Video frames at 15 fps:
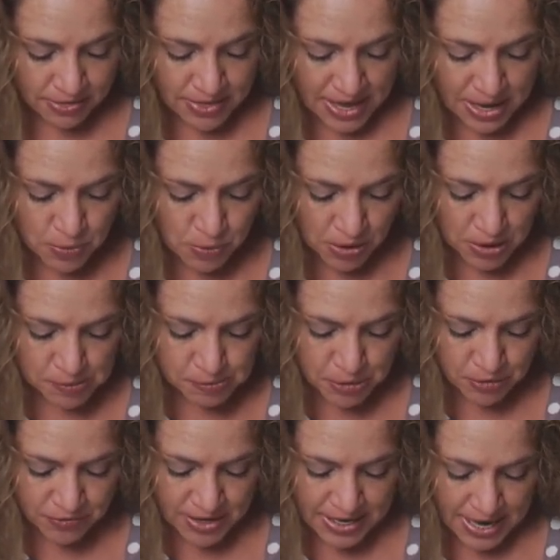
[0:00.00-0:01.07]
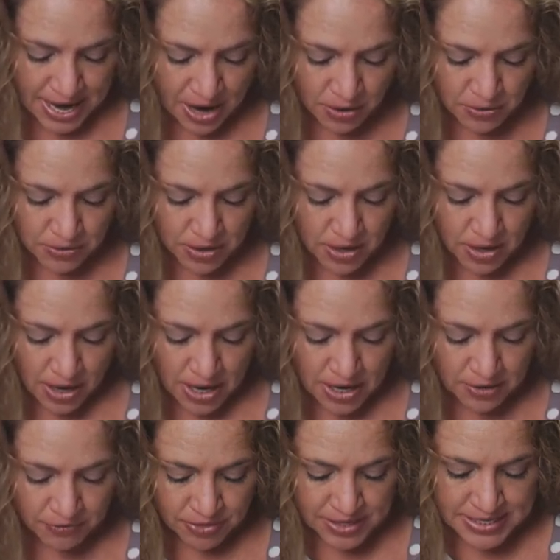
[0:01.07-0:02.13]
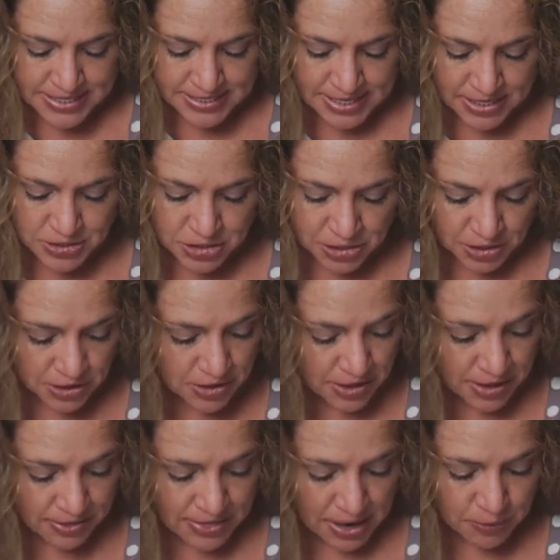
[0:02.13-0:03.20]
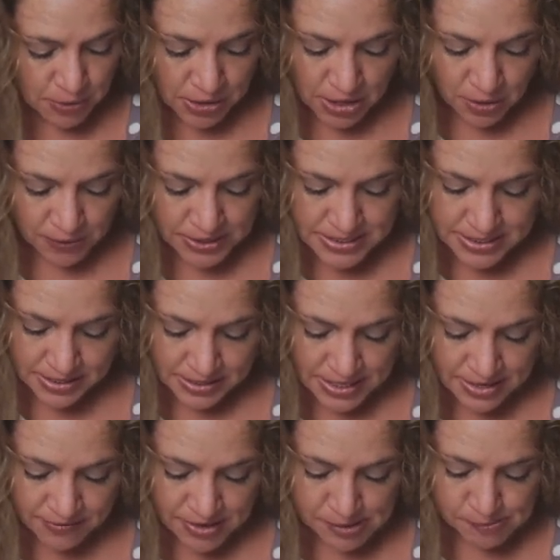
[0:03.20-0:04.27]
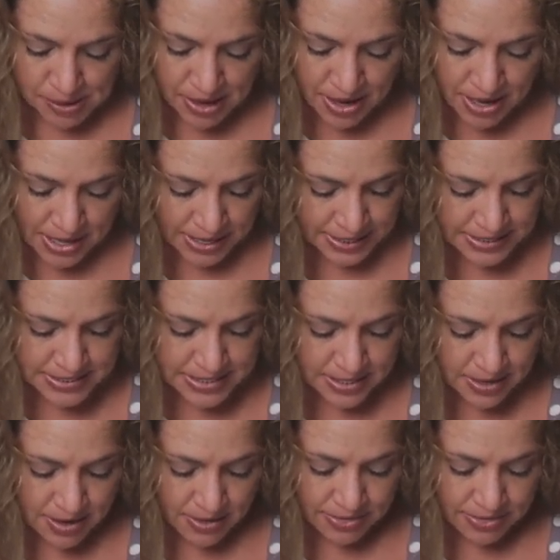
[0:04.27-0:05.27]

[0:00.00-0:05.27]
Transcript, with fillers: They were moving out of the center, they were going to leave it behind.